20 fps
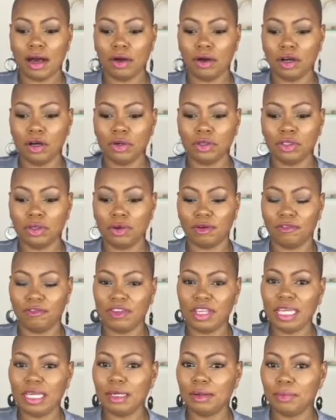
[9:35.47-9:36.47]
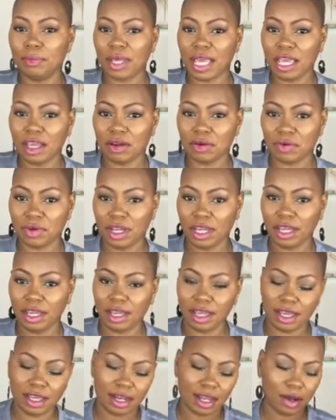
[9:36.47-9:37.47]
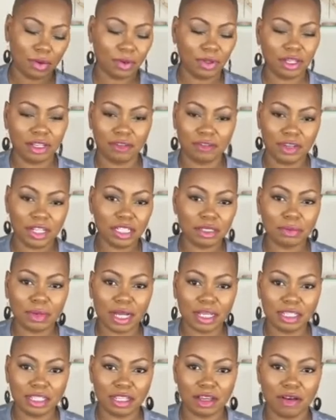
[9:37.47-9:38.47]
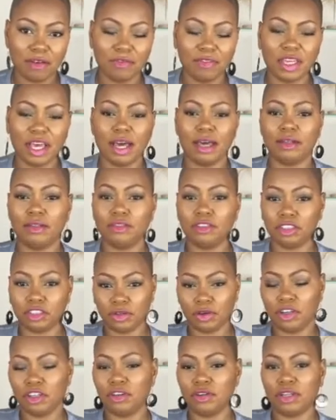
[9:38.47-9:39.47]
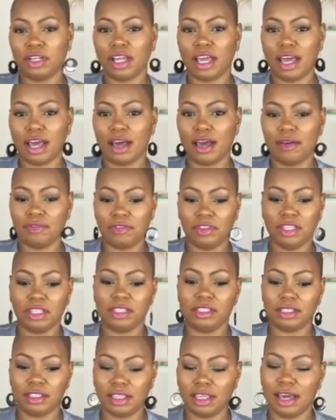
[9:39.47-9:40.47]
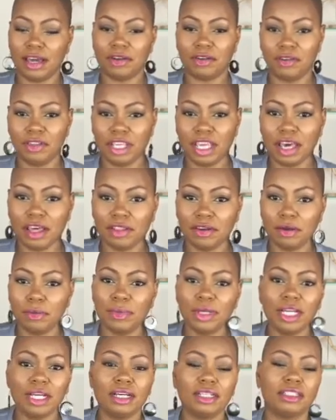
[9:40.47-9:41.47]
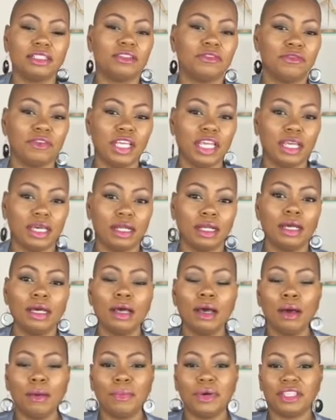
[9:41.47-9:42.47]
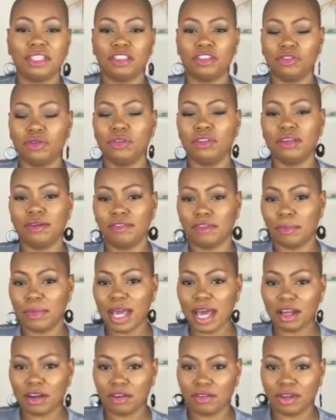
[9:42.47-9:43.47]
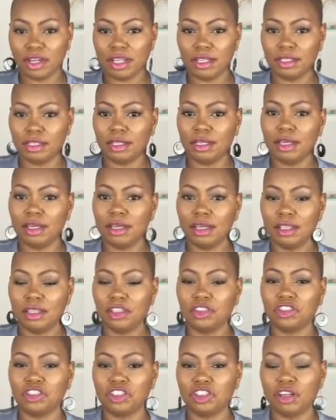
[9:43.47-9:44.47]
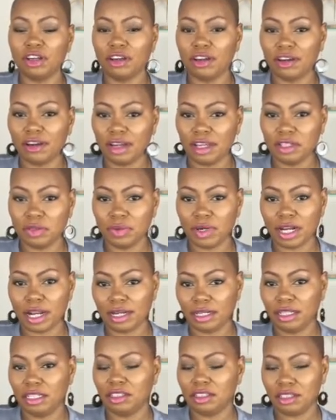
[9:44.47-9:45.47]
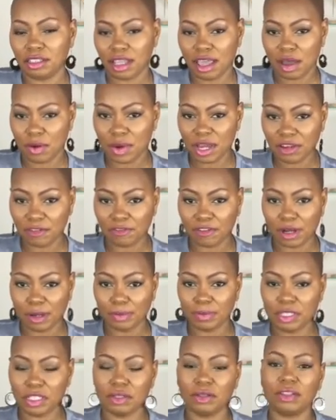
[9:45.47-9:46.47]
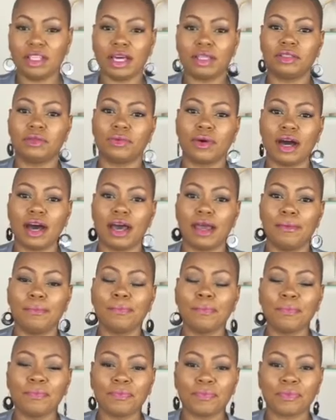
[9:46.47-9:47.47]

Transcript: I'll go to a vegan bakery and I will convince myself that sure, you can have this, that, or the other because it's vegan. But the truth of the matter is the sugar is what I need to stay away from. So that's why